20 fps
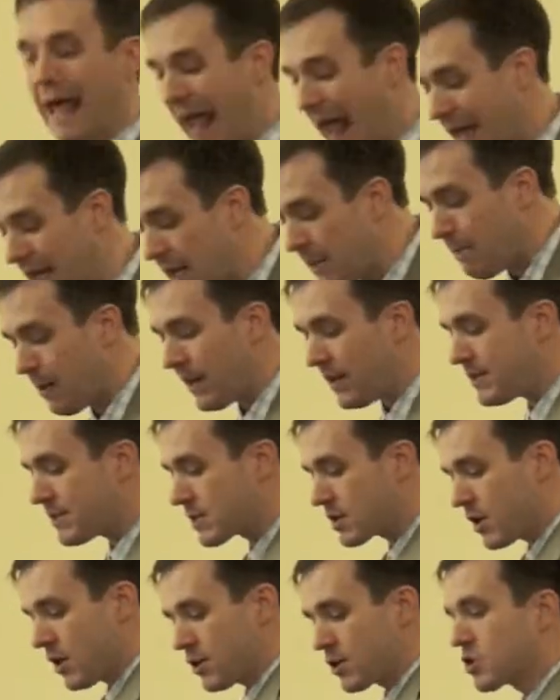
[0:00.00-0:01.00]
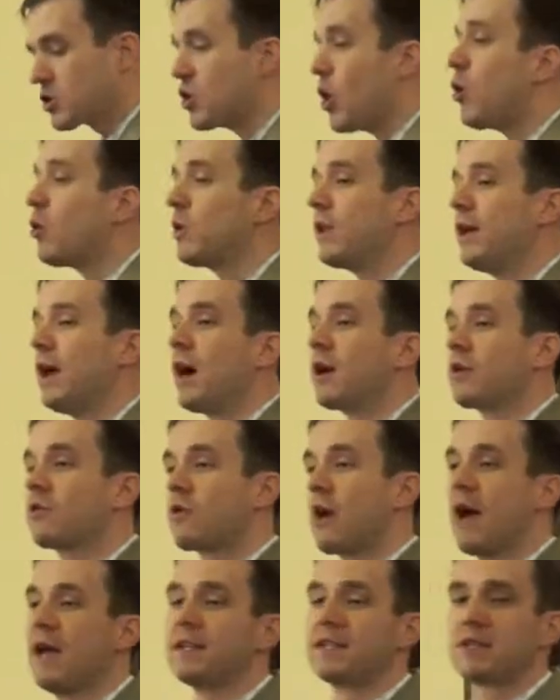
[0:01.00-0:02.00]
and depends solely on
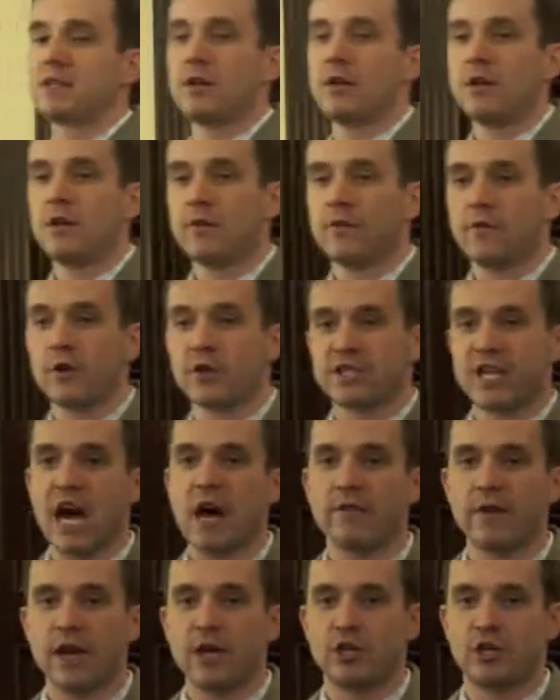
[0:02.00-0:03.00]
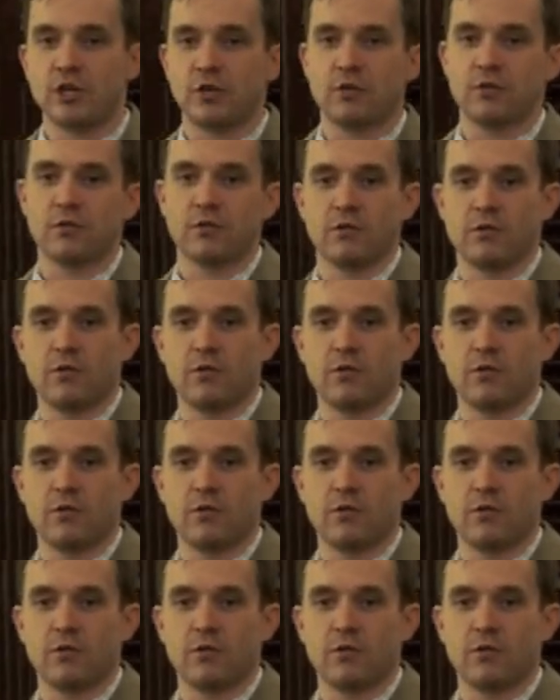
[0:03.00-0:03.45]
Christ for salvation.